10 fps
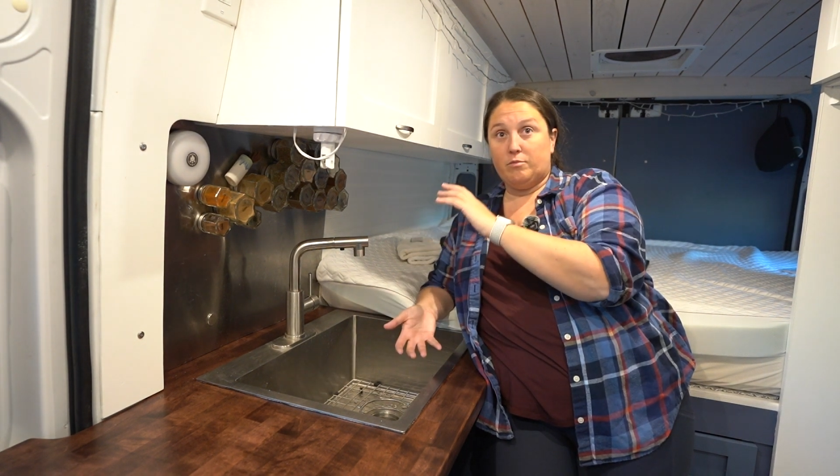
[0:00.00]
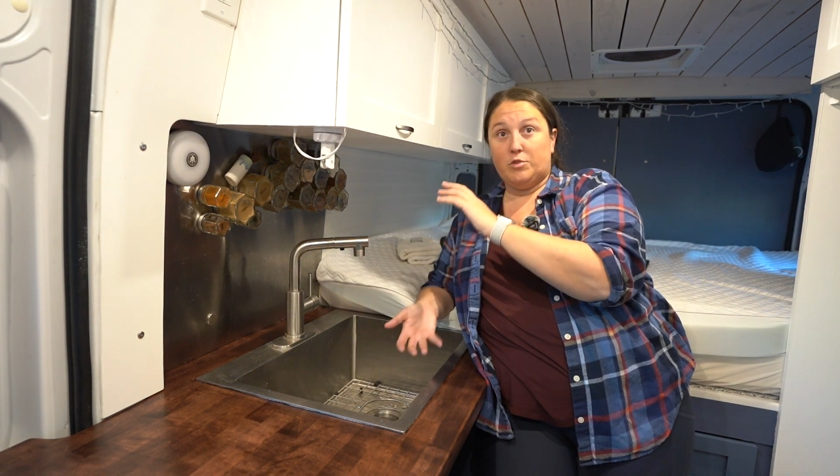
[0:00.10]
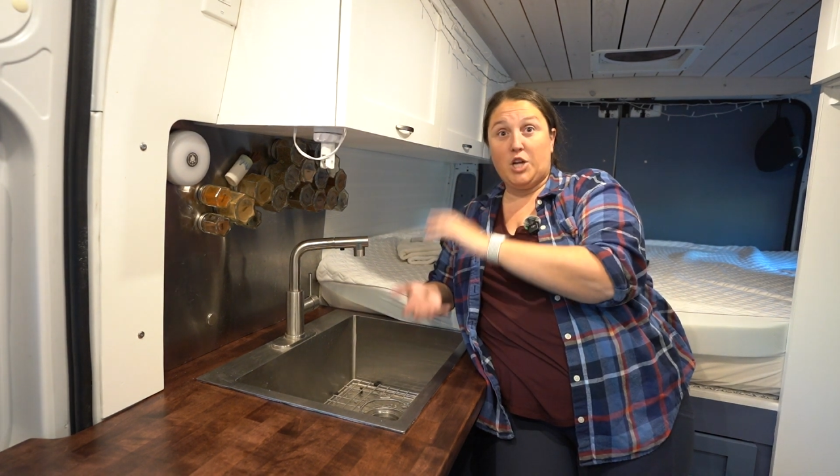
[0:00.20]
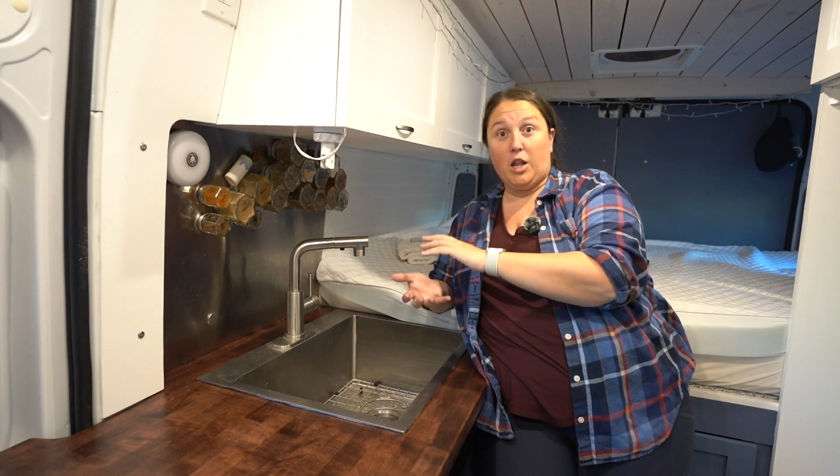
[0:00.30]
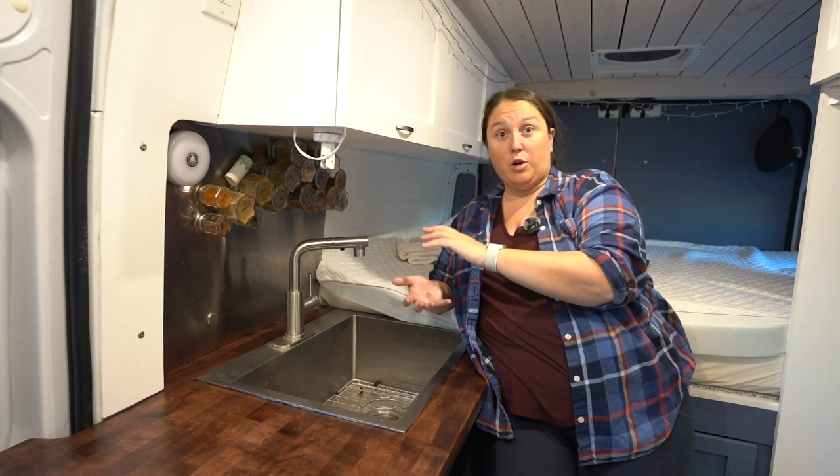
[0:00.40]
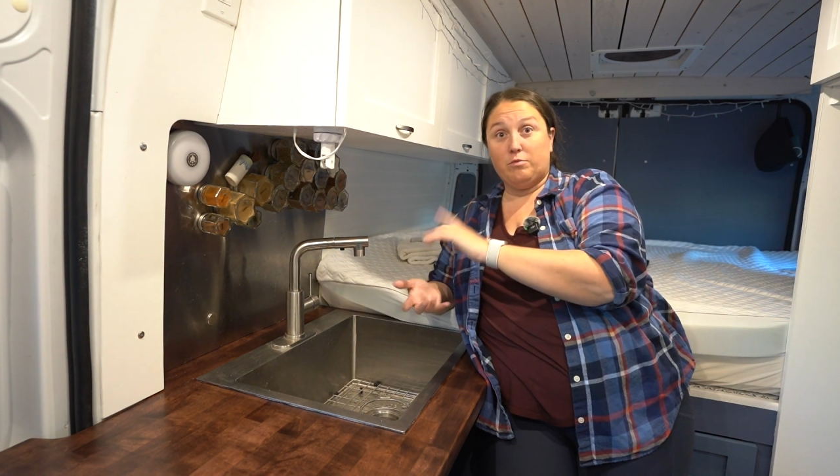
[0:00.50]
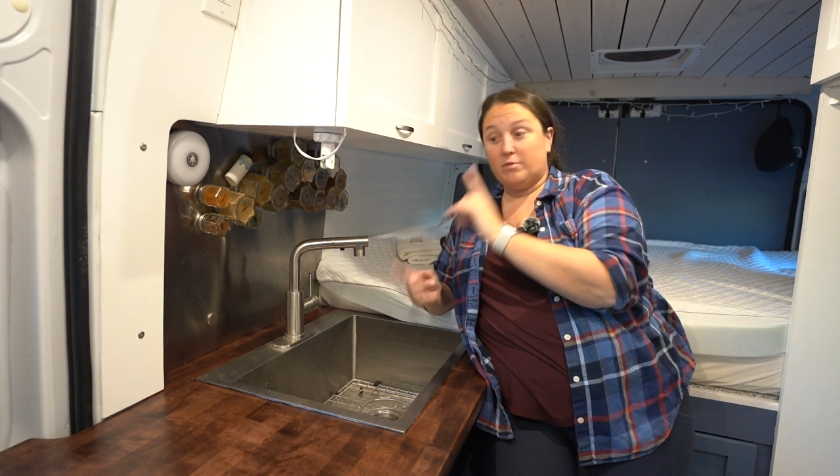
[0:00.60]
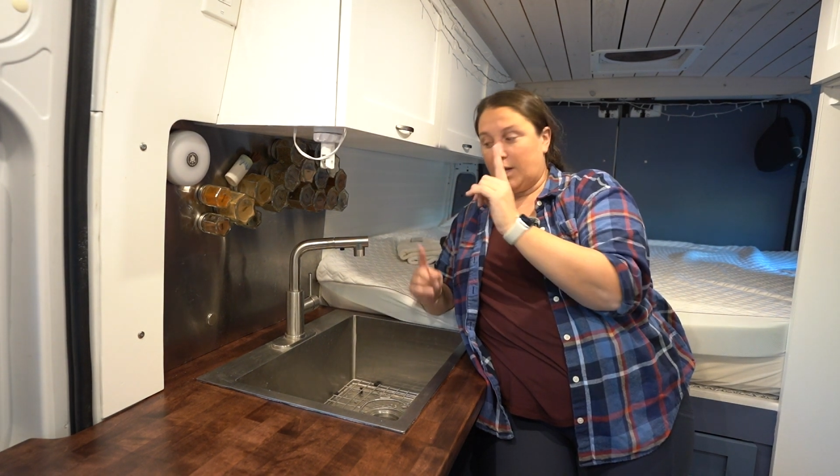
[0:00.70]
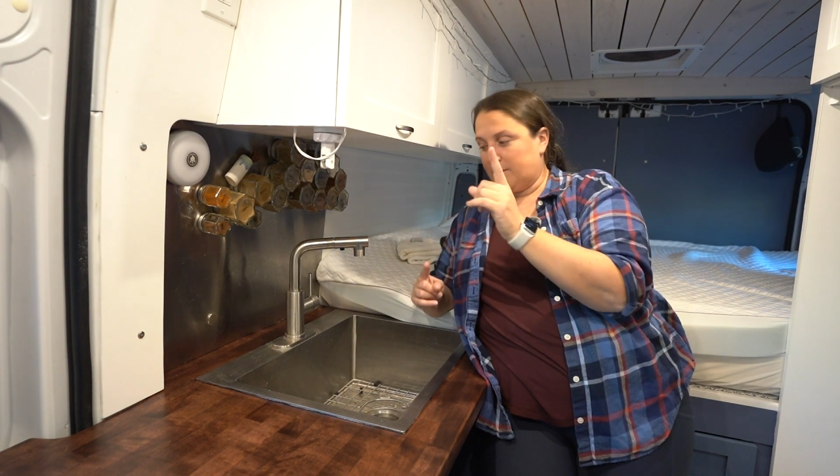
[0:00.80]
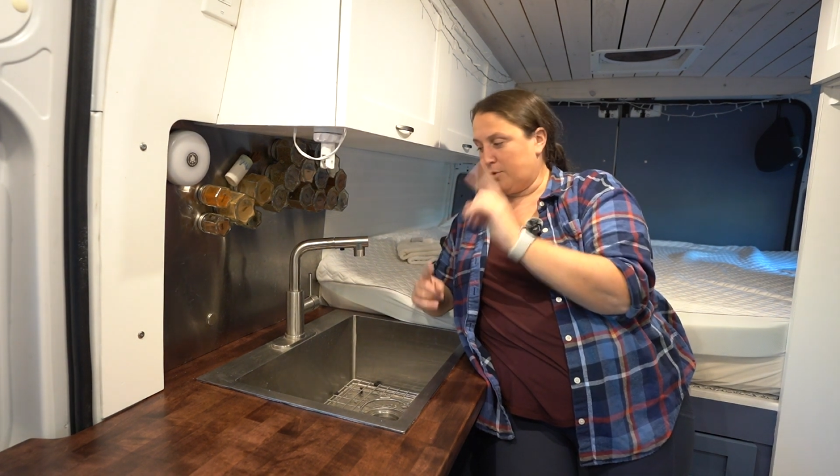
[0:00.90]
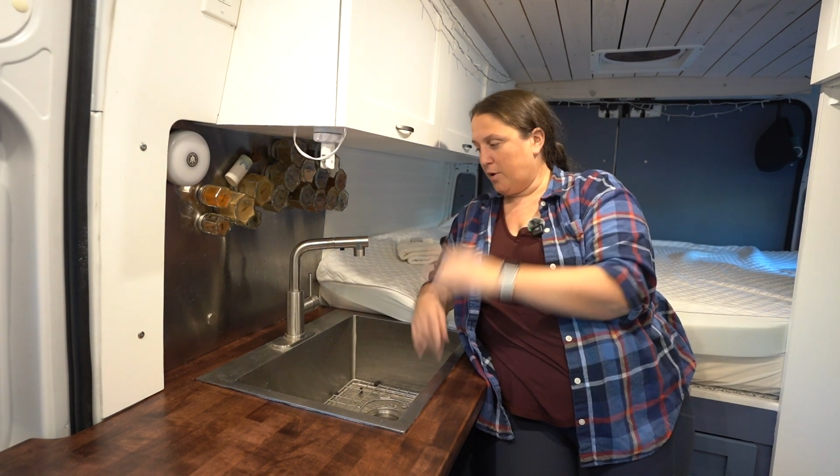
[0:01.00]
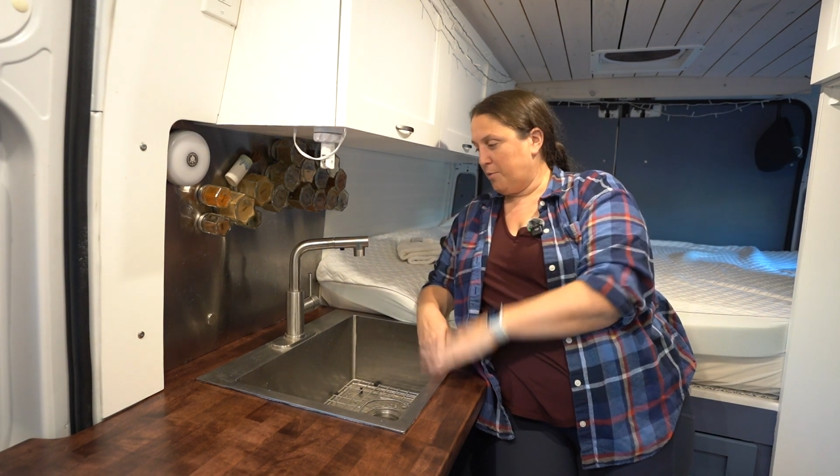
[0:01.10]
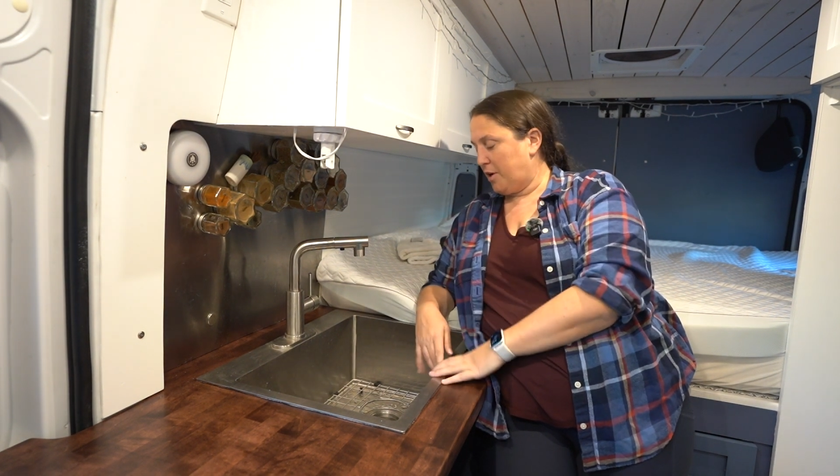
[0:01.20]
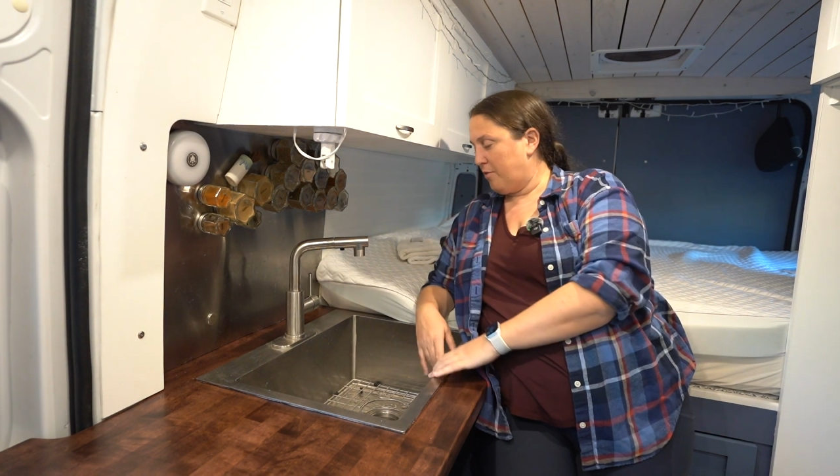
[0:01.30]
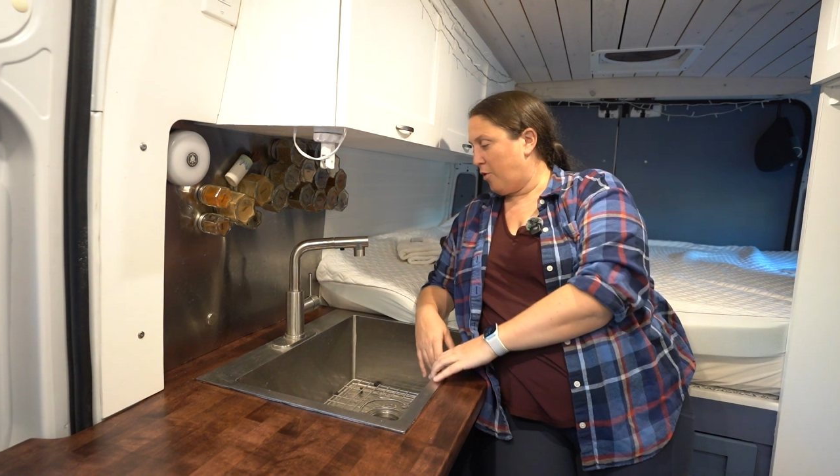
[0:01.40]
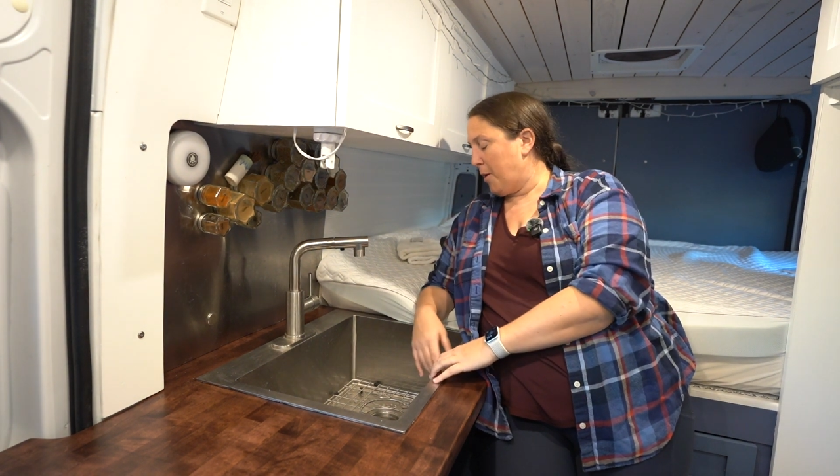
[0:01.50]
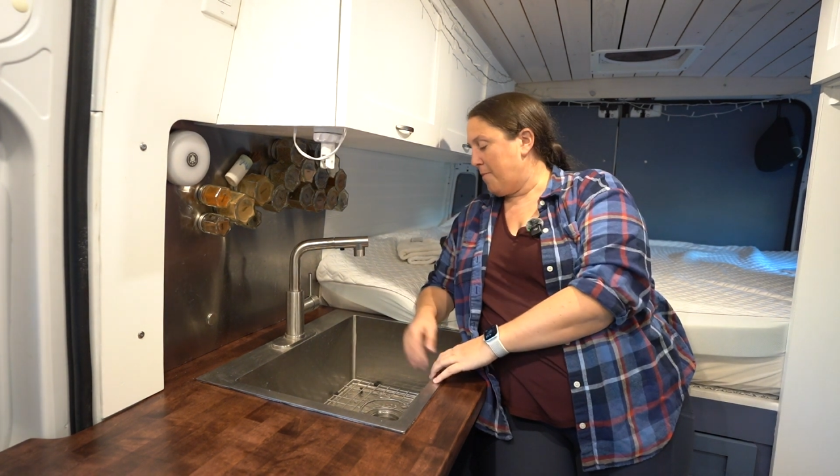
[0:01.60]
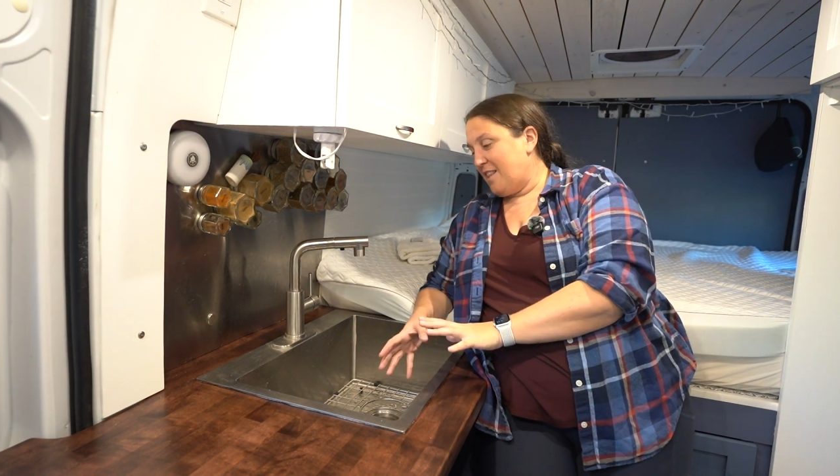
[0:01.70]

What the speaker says: shallow. That's the word I'm looking for.